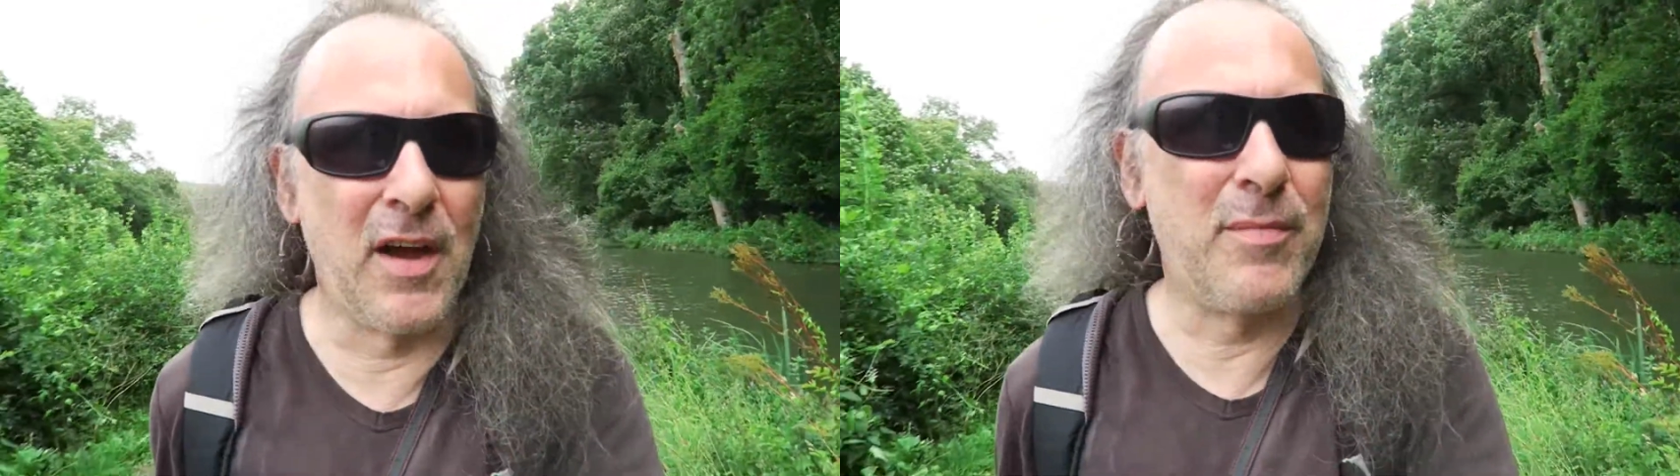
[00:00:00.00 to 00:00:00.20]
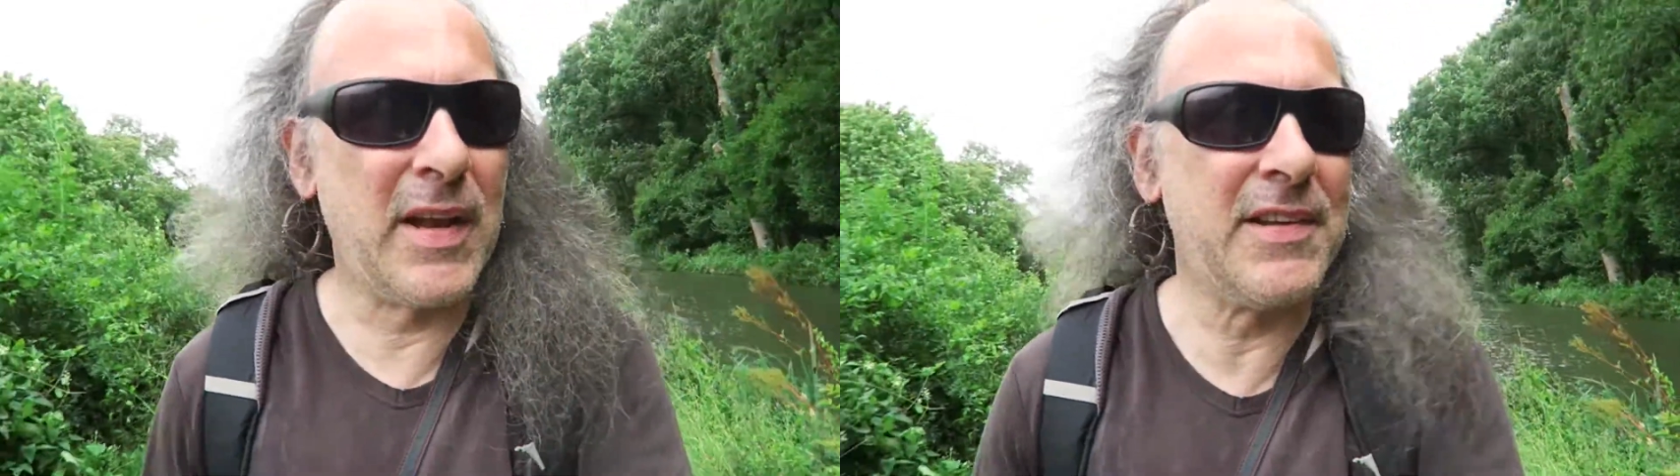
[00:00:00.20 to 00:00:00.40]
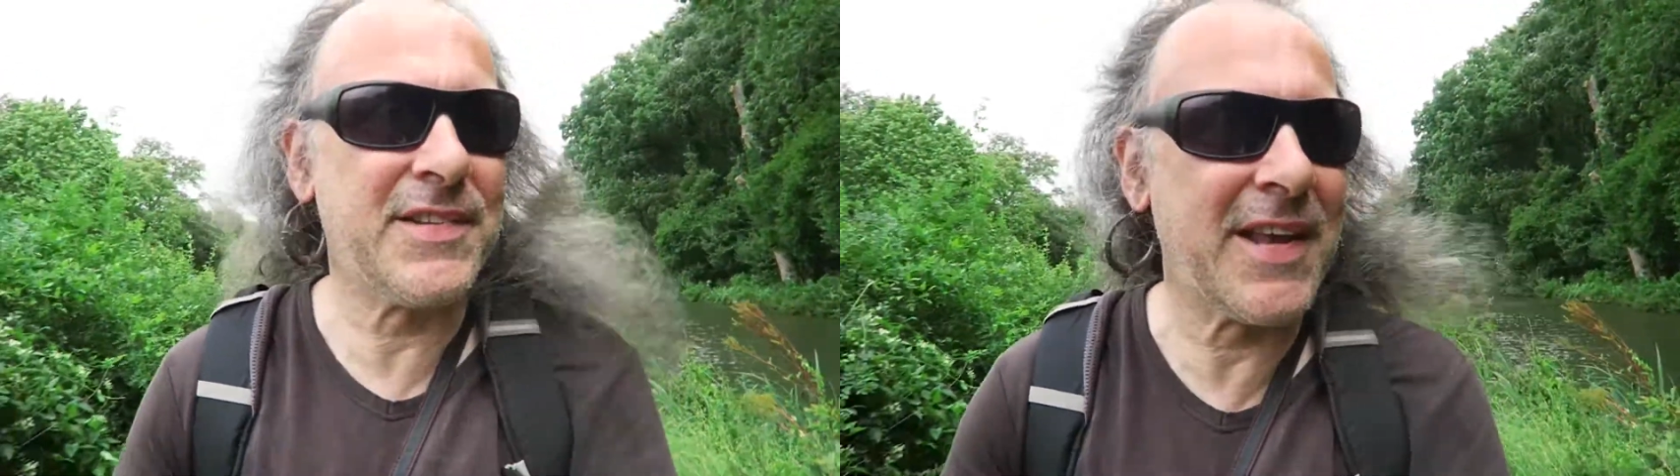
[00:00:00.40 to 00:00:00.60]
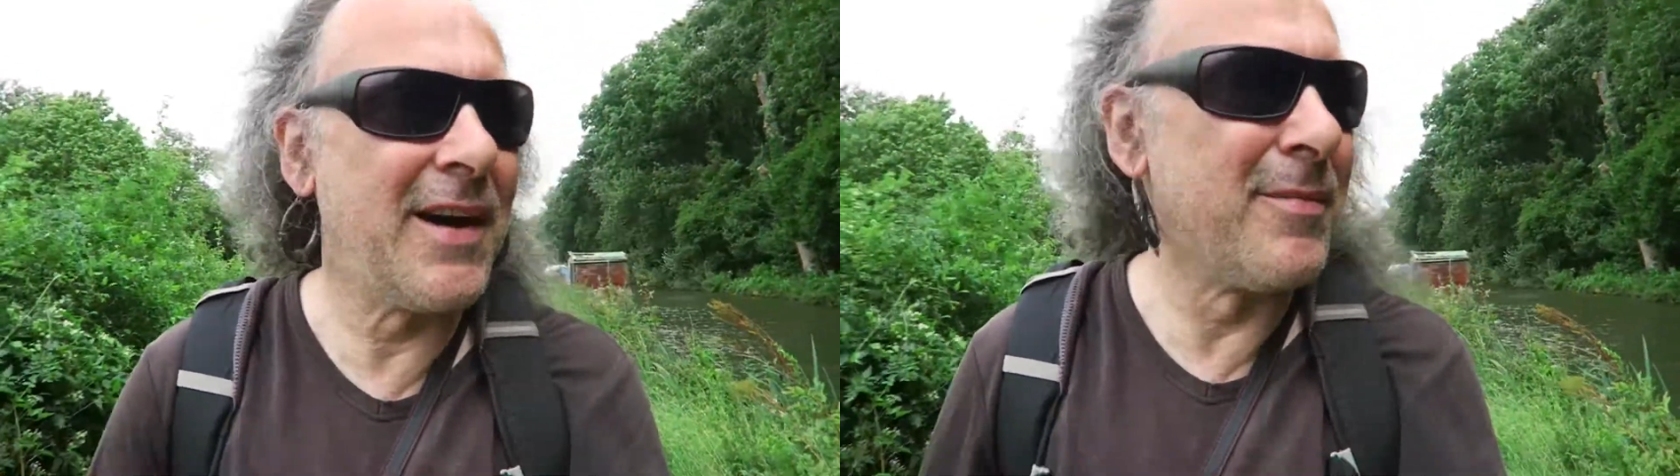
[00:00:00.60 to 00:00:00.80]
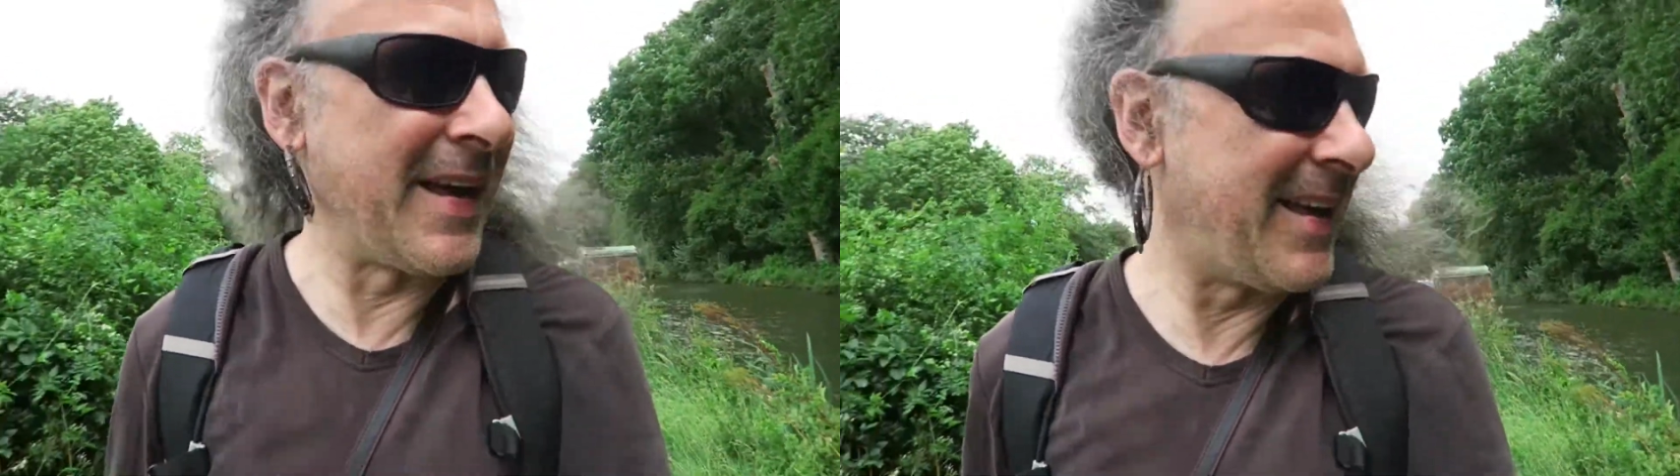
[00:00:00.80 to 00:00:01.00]
know, please
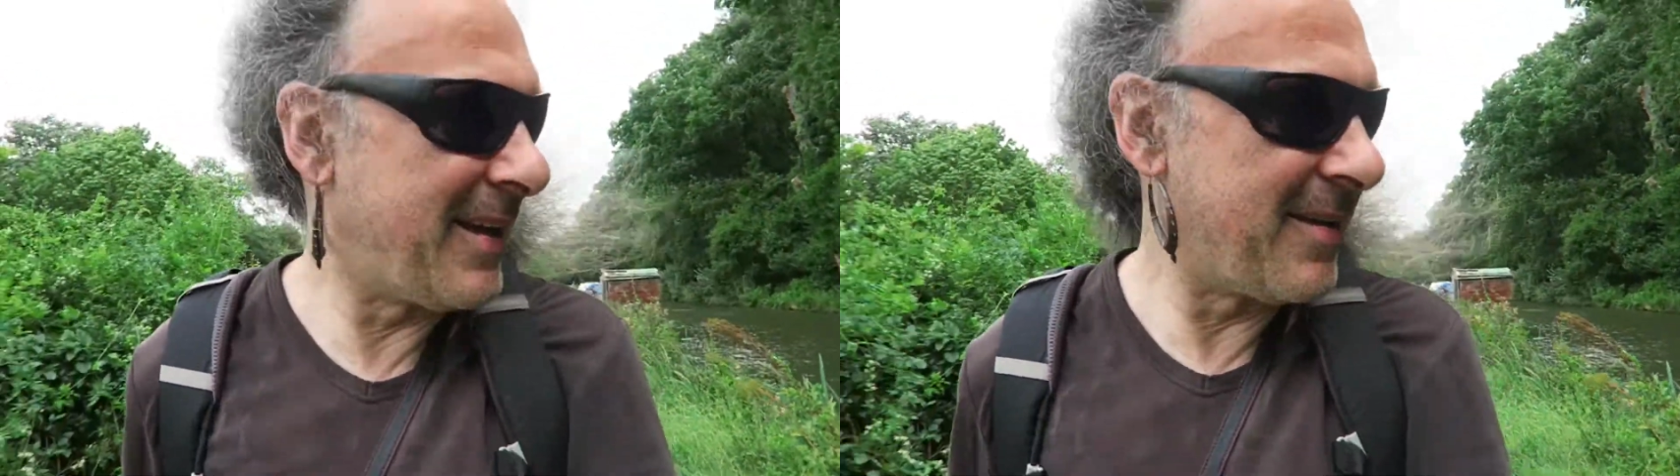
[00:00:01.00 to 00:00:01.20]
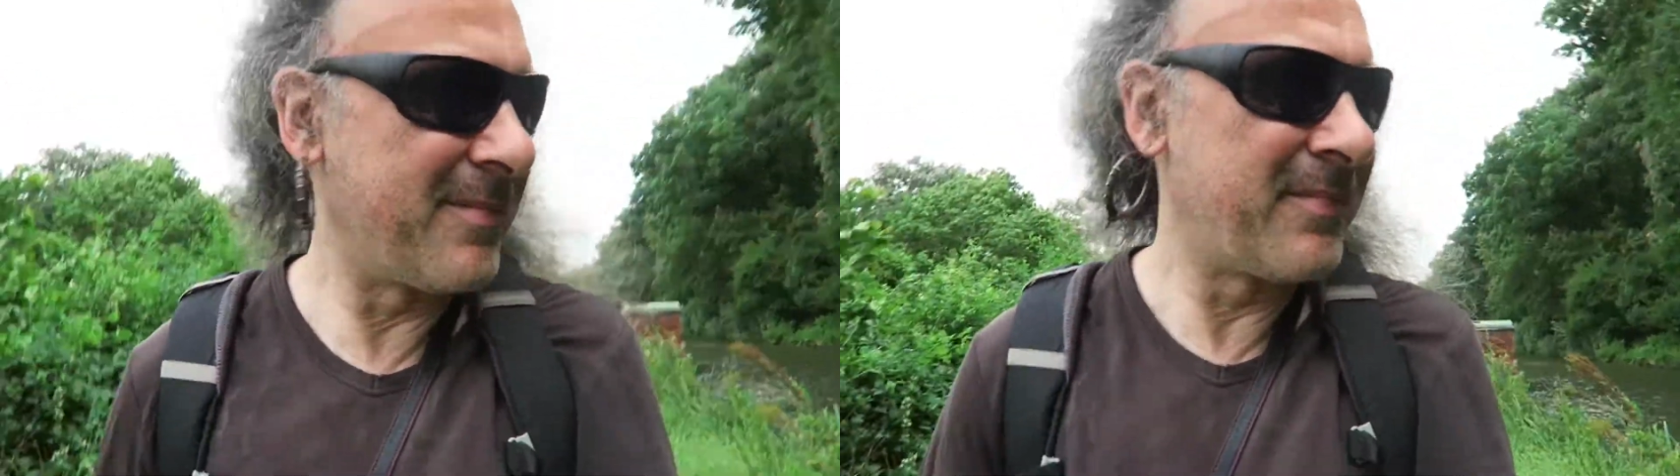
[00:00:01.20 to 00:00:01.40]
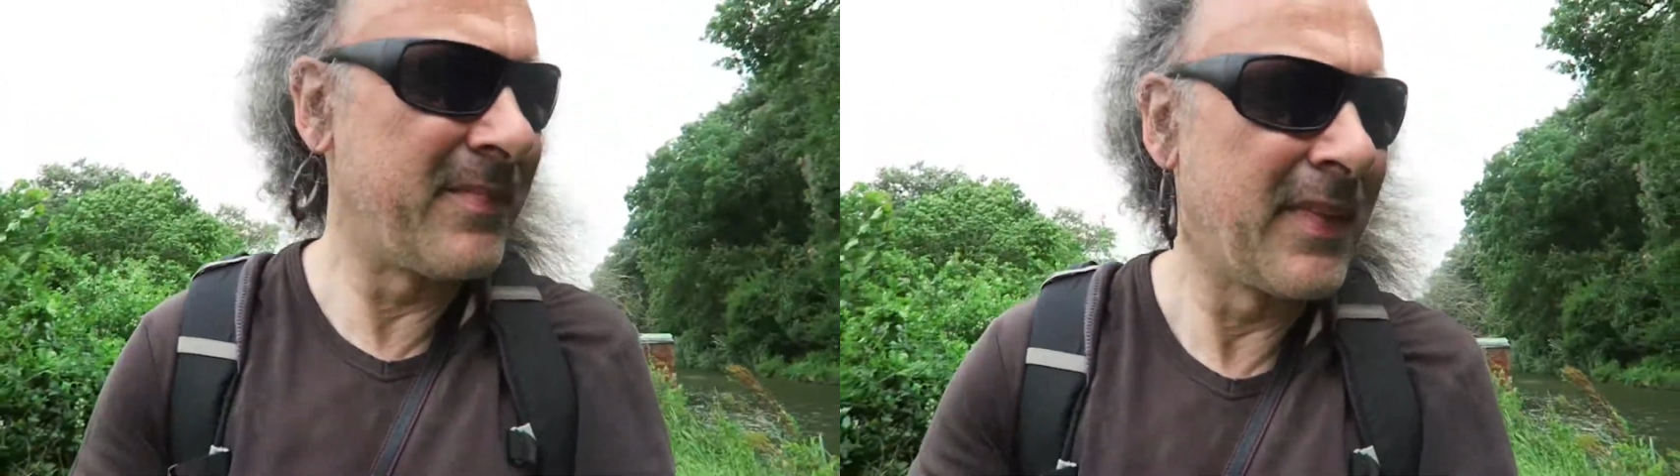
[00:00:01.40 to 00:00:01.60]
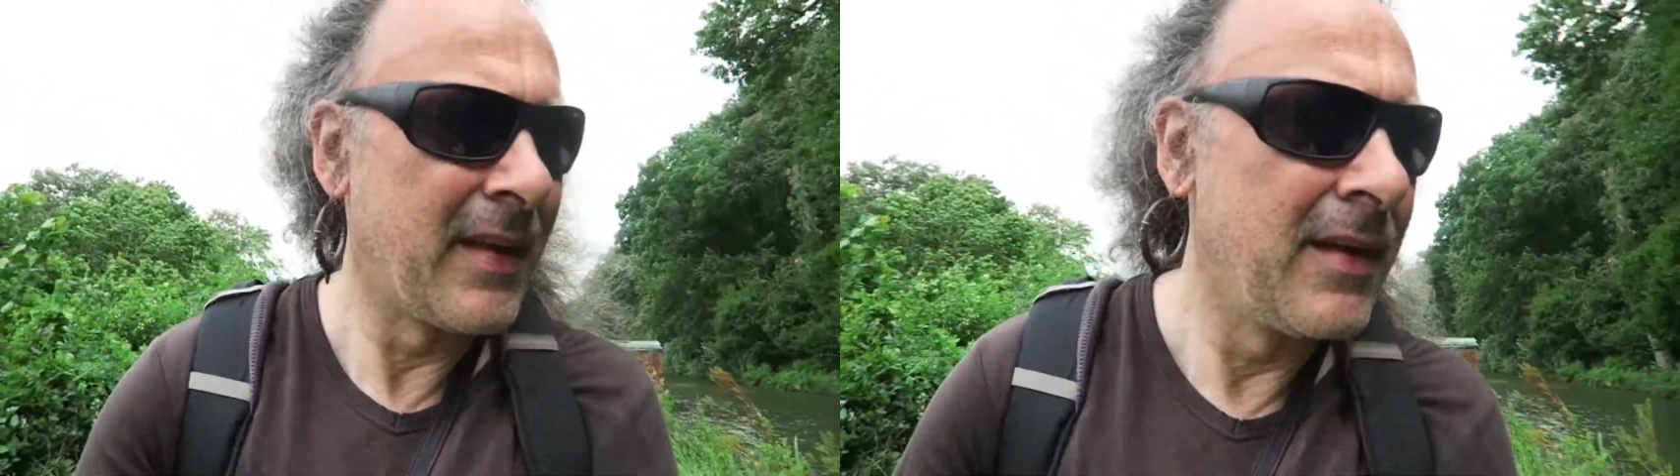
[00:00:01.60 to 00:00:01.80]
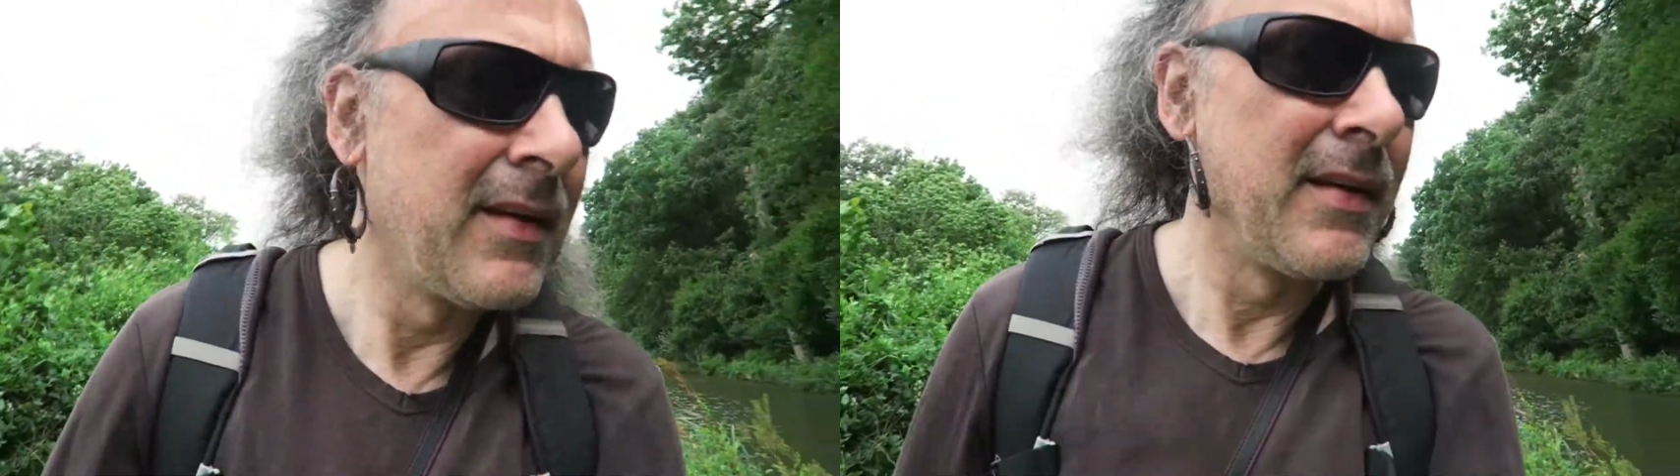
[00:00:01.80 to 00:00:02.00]
tell me.
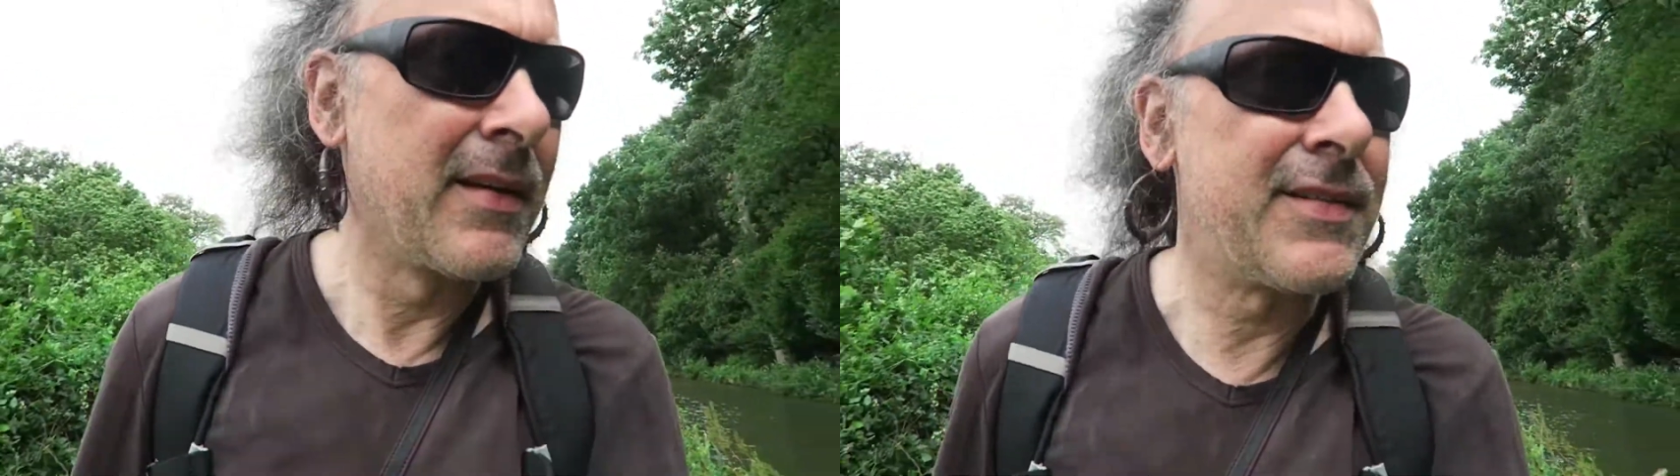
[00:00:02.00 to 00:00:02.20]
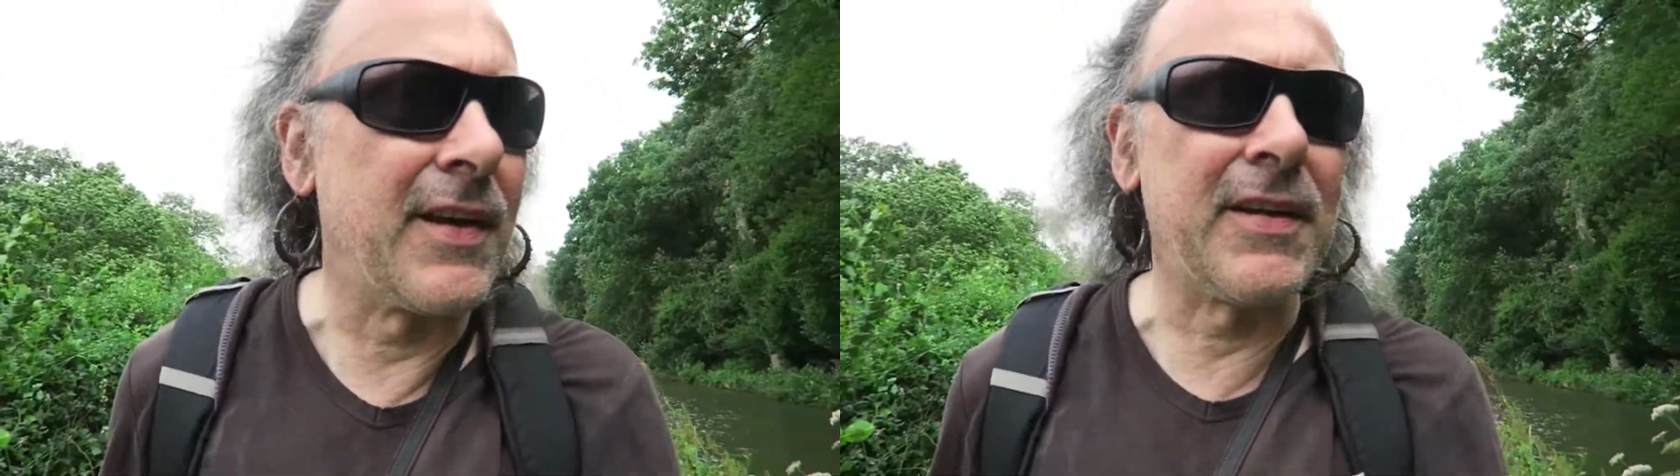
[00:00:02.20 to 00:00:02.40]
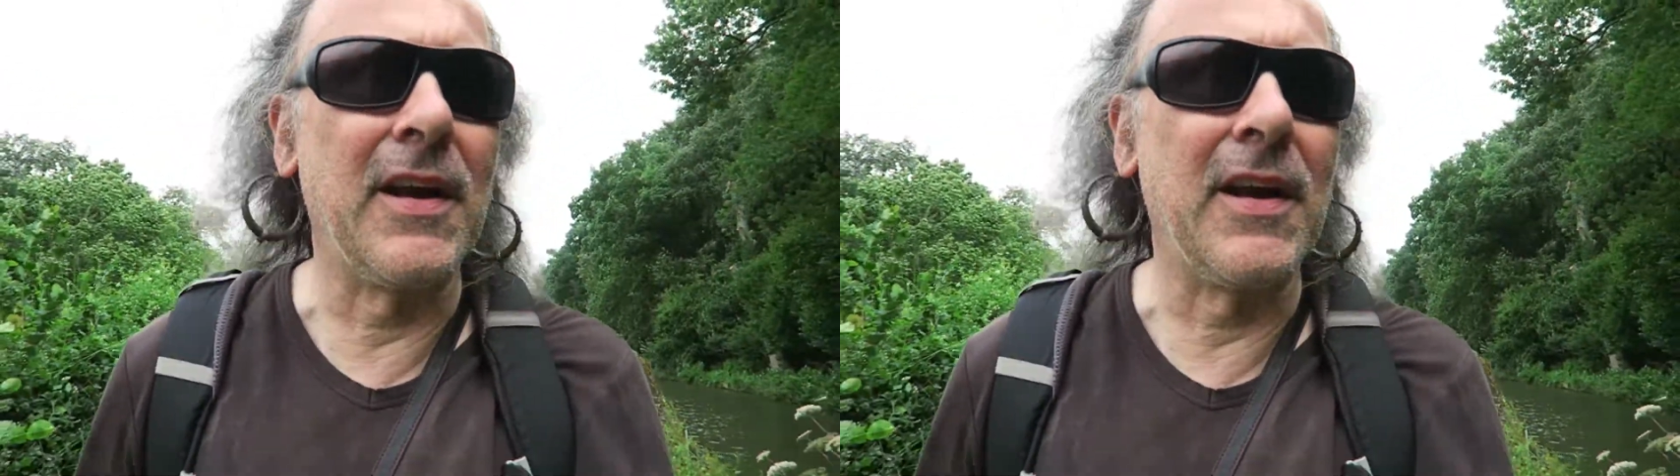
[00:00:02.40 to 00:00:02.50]
So